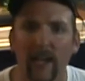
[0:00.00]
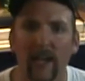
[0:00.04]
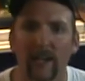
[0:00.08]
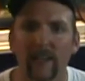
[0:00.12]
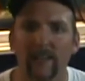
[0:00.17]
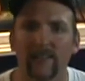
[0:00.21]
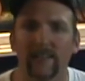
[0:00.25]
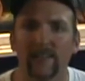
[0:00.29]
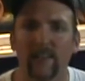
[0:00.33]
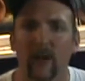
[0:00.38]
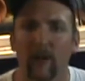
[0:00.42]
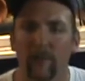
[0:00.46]

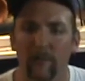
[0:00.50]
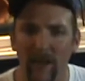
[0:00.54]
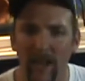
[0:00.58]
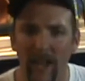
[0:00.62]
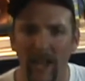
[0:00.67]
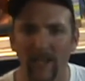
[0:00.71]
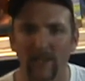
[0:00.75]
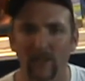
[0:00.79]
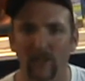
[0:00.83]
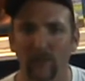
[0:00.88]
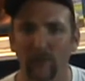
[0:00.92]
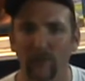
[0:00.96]
guys, coming
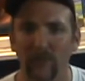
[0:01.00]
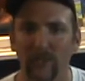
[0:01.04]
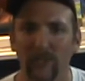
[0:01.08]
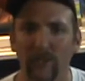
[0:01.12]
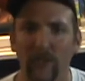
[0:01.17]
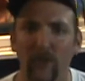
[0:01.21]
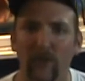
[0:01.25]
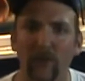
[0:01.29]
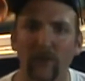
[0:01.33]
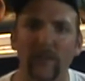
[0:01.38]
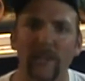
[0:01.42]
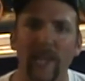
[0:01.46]
at you with
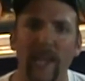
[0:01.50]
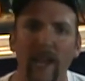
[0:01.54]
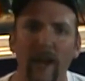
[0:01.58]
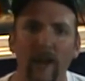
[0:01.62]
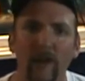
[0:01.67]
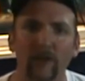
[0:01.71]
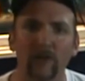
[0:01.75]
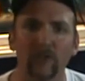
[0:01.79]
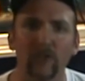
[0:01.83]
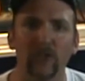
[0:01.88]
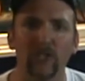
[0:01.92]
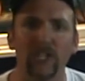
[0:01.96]
another
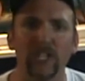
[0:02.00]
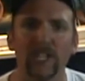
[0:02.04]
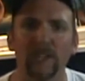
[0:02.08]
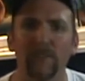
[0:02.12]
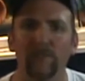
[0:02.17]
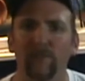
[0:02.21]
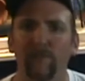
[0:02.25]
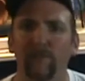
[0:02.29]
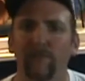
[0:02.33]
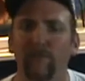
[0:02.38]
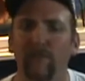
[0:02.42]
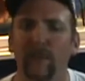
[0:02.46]
care sheet
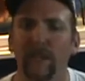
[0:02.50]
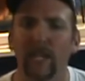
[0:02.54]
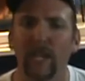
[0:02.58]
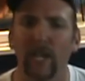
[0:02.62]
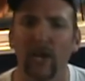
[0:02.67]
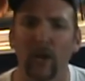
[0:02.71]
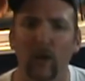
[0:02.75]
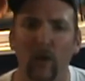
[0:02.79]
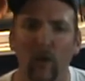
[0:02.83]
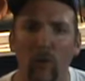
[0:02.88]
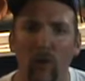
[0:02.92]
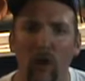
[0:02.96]

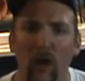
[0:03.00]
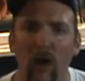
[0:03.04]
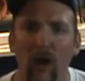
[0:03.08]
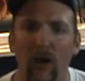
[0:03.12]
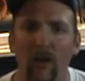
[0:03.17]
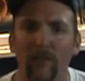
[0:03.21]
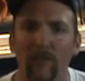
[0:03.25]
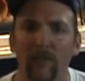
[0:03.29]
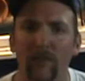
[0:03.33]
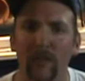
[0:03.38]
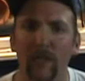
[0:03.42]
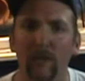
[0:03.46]
video
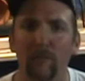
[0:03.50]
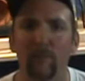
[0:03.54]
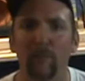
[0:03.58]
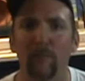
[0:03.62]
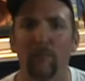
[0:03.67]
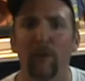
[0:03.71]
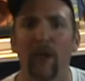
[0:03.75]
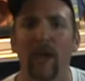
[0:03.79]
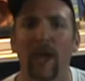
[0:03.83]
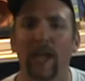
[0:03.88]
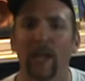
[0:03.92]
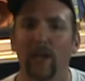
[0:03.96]
on the
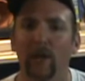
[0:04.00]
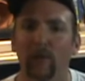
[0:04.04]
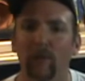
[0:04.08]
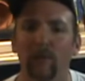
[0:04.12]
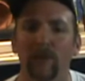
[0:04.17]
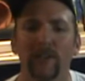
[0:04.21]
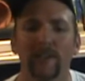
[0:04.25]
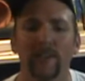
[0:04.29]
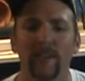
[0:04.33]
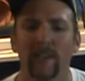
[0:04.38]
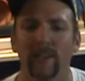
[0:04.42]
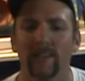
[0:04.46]

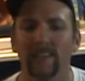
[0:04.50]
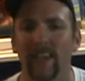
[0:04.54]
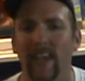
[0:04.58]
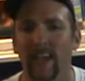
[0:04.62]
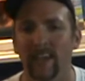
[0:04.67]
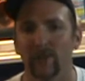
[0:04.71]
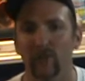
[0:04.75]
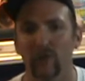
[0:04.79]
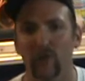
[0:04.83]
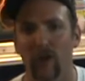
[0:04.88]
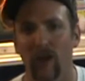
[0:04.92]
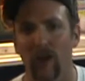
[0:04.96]
penguin
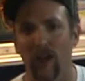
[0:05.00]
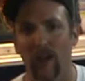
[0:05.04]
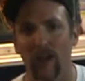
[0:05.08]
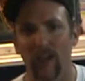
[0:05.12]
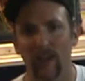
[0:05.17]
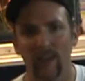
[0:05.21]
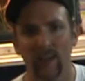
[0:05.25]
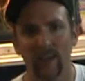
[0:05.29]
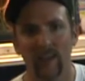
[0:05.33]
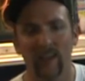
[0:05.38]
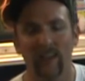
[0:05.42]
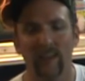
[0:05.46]
tetra.
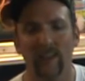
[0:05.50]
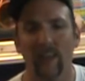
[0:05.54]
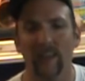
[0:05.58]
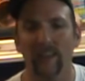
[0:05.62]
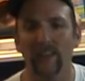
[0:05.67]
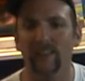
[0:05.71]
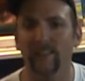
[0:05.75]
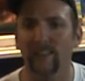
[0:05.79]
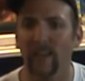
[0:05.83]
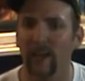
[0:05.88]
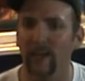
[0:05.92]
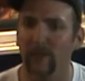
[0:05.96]
Now
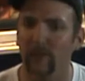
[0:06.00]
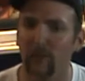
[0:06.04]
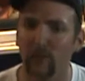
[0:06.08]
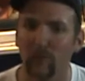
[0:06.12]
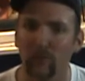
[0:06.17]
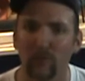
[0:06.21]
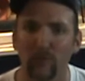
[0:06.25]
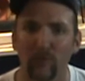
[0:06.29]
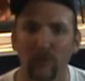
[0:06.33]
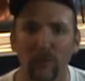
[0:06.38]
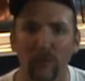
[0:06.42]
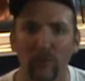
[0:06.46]
these guys are
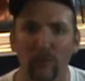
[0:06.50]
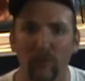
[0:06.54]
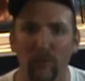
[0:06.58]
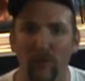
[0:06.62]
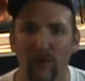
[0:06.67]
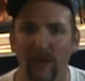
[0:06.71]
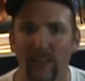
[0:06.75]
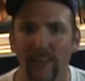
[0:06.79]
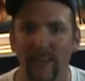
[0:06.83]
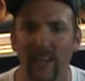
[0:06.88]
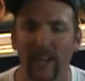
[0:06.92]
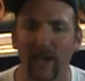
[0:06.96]
really
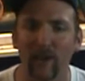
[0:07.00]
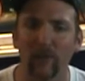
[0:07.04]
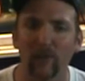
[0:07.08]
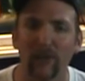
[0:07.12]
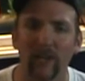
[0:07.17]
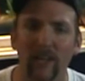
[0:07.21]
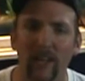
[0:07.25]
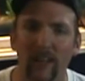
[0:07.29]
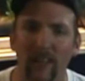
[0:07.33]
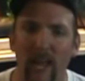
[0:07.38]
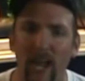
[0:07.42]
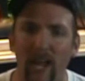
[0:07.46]
pretty. They don't
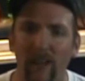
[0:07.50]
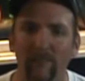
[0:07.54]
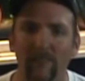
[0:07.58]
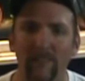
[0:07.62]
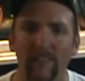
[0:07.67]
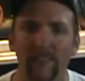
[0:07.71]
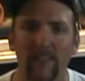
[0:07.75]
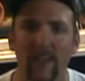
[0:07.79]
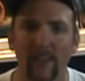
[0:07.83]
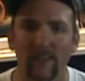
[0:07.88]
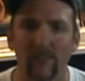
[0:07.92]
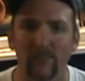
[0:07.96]
get a lot of
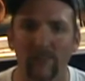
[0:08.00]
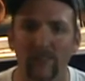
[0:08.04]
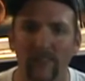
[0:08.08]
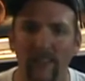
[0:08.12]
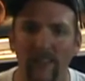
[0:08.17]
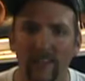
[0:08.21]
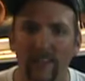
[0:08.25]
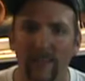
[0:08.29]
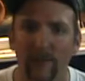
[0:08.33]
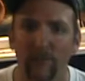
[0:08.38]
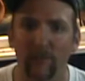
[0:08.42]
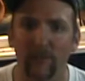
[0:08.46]
attention
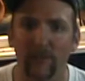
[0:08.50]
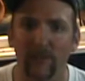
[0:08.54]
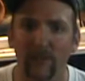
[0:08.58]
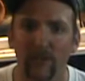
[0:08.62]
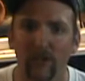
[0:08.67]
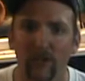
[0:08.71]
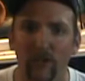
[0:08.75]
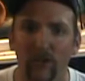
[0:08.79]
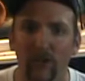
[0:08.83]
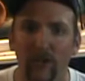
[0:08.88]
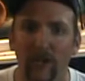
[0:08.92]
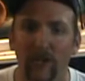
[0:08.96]
that they really
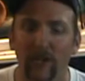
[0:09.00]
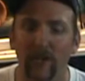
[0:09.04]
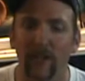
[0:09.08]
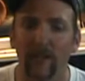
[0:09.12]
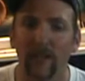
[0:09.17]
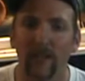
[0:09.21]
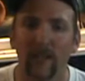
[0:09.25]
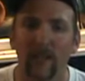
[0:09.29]
should.